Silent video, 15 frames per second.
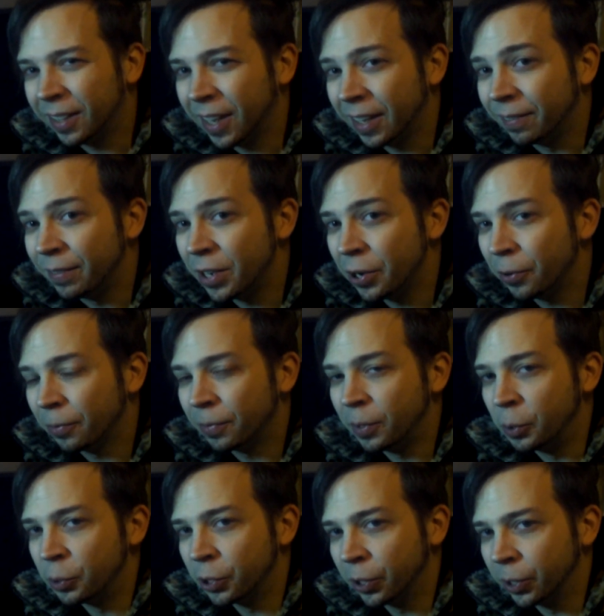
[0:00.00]
kind of near
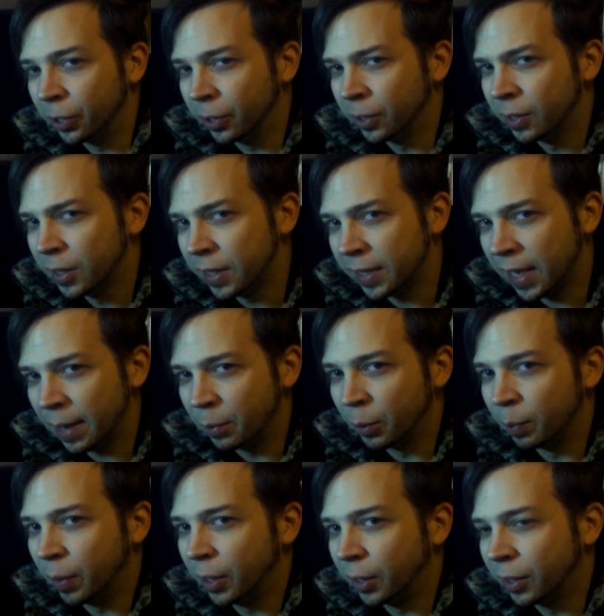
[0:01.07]
future
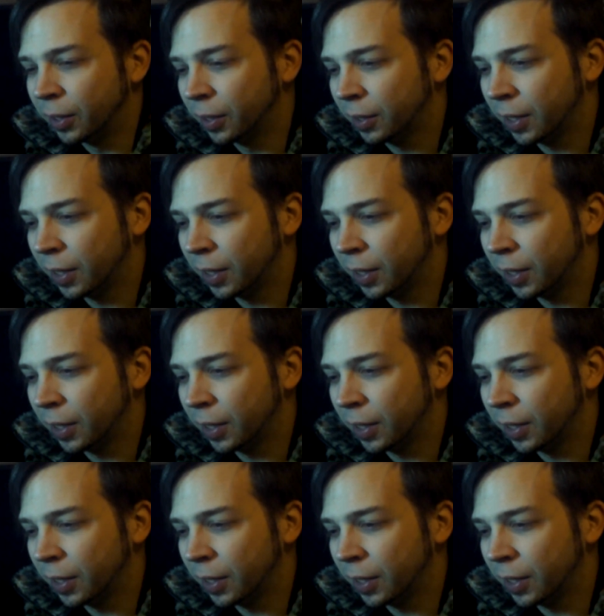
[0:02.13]
cyberpunk,